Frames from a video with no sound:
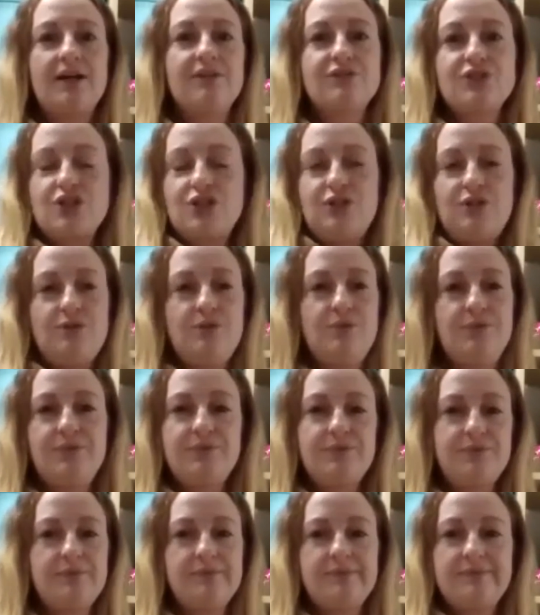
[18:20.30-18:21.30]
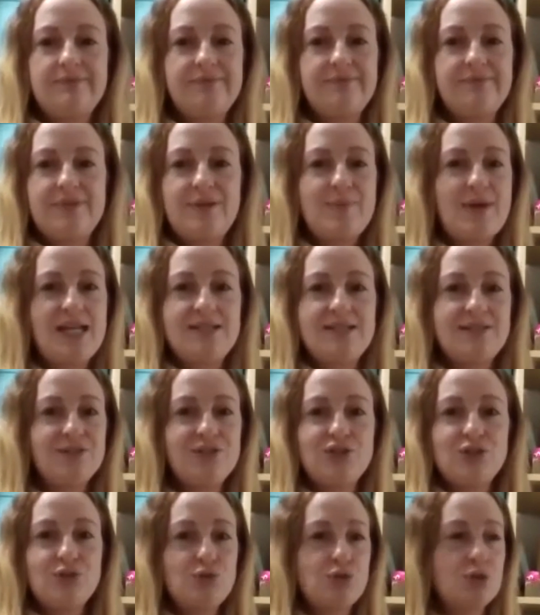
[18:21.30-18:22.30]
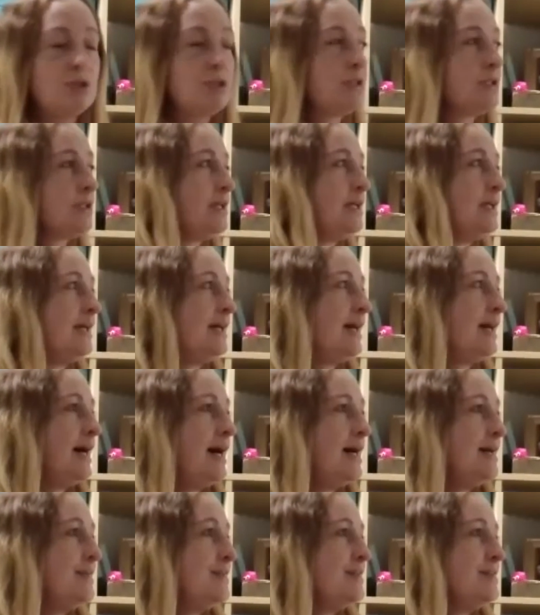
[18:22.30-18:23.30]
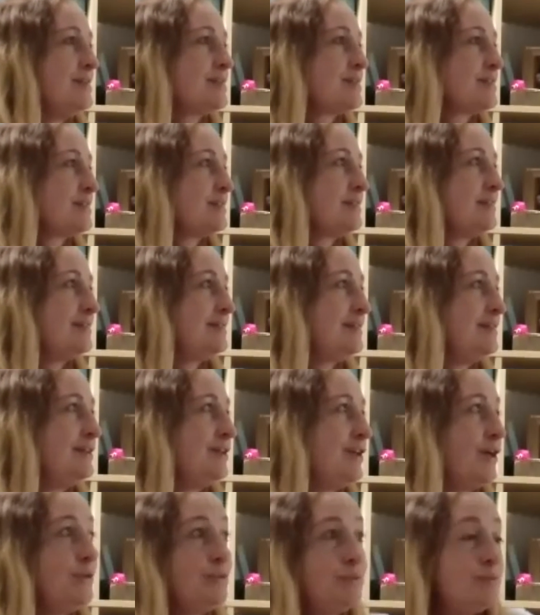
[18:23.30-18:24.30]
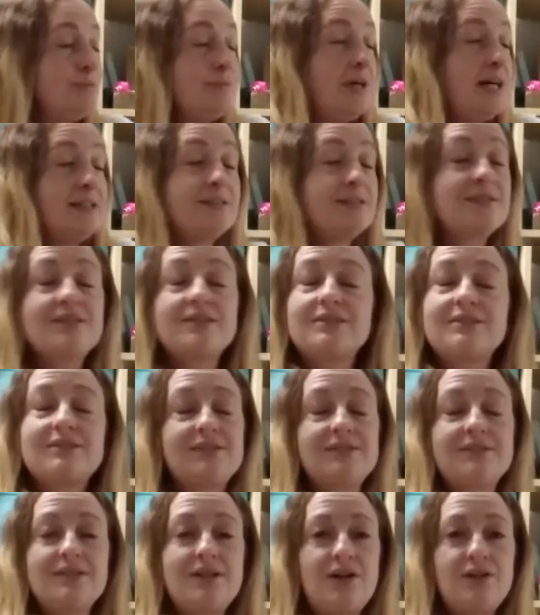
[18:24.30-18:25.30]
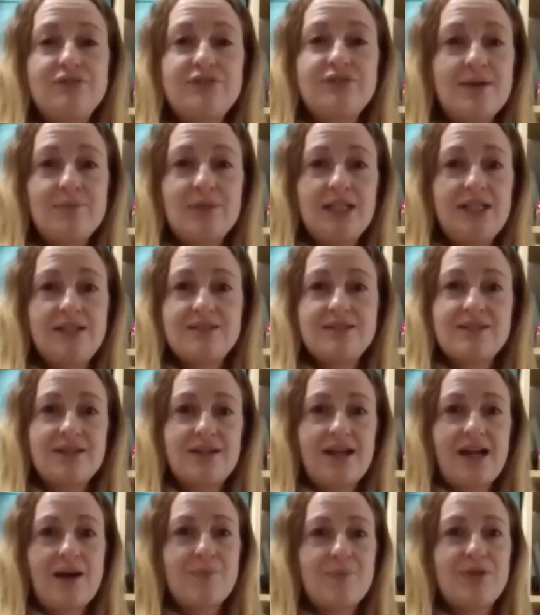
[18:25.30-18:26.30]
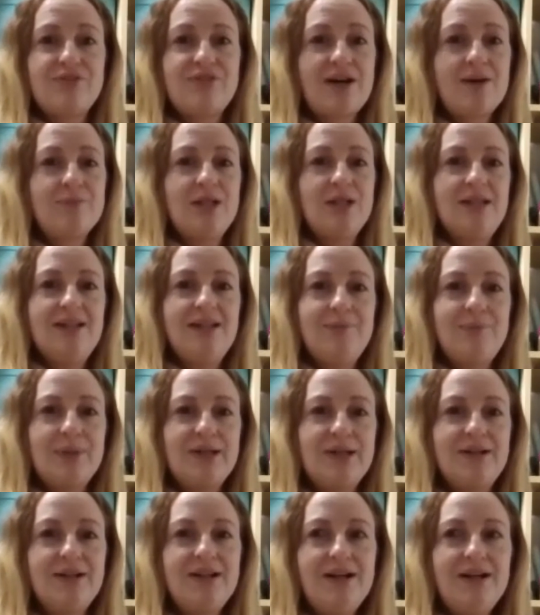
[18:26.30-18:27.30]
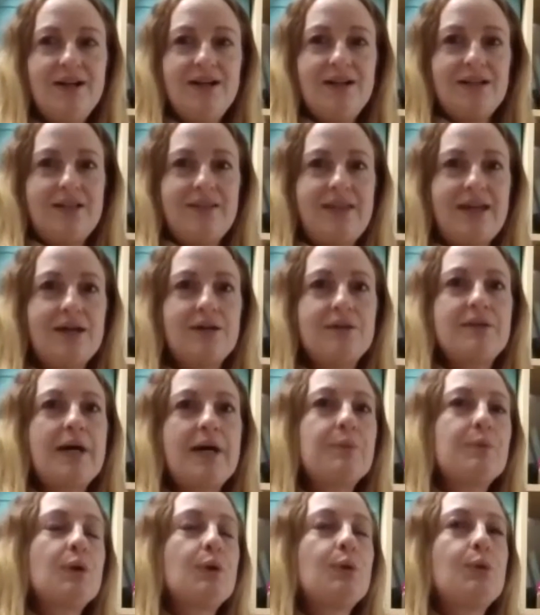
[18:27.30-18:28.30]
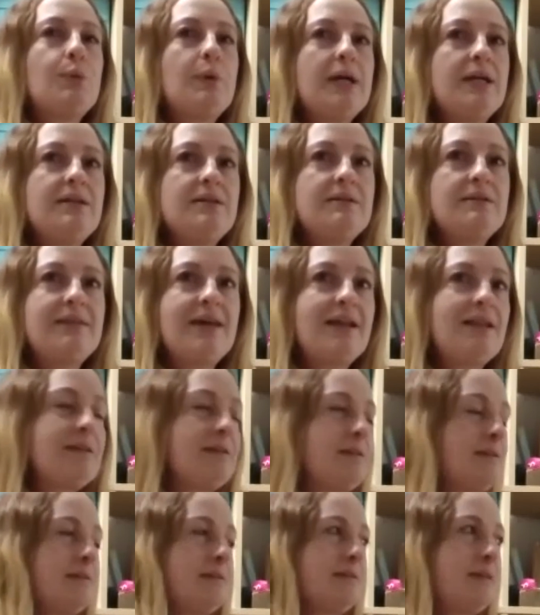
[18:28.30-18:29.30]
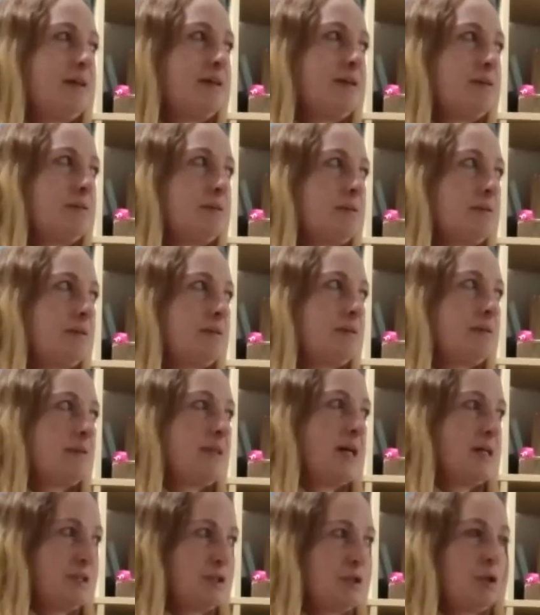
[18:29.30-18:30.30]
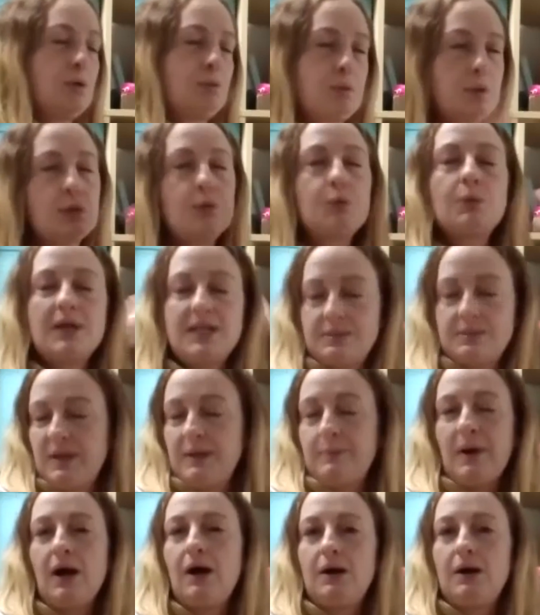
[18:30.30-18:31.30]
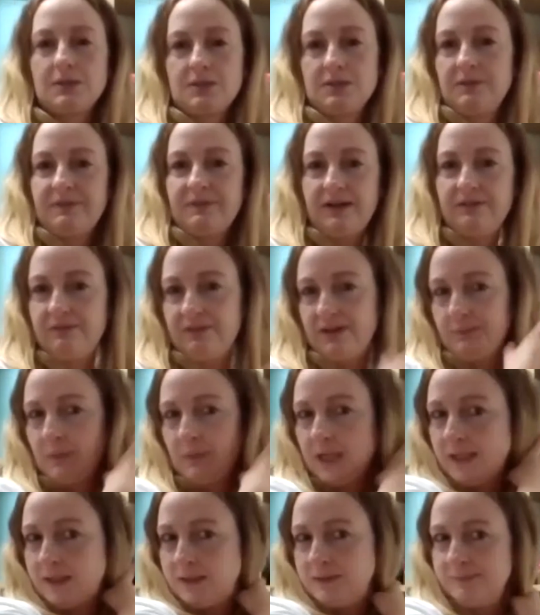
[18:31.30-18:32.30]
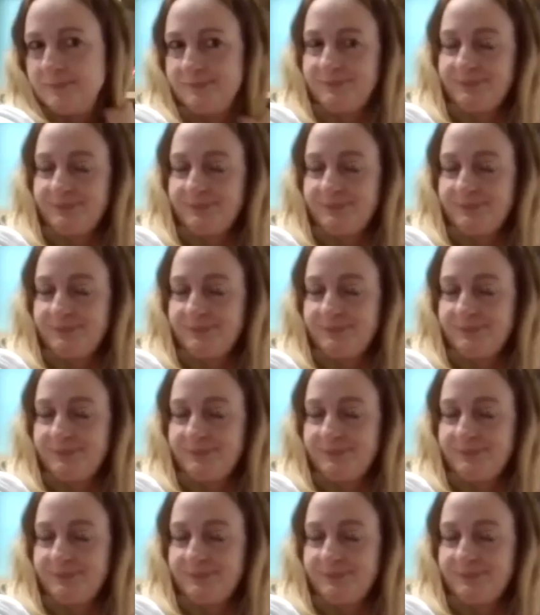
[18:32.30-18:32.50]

I have two amazing children, and, you know, and our family is a happy family. But that will always, that child would always be part of that family.